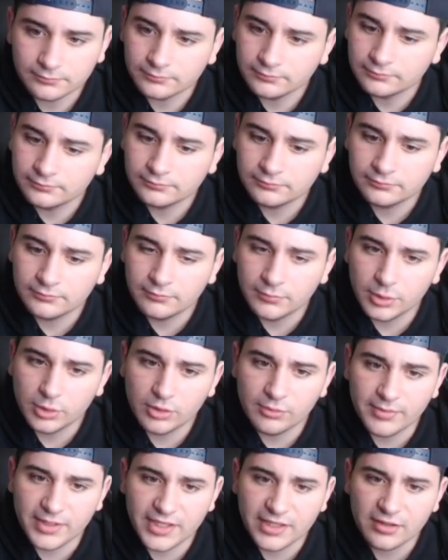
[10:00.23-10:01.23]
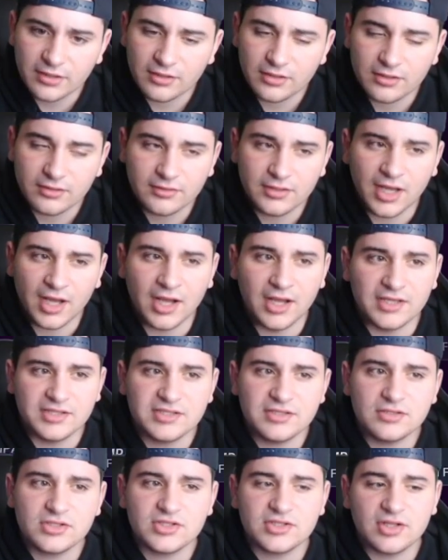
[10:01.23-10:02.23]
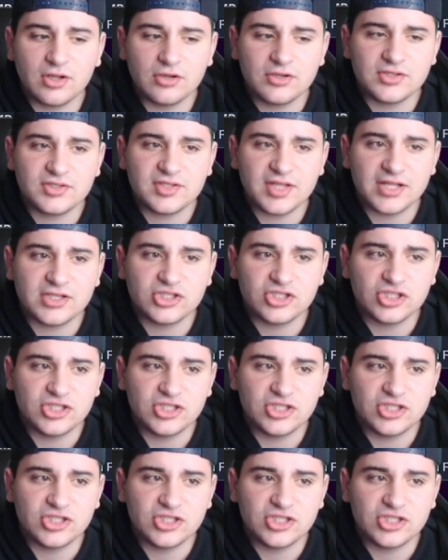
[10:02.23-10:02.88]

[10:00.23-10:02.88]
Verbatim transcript: mm, Budda Baker? Nah, isn't his starting stats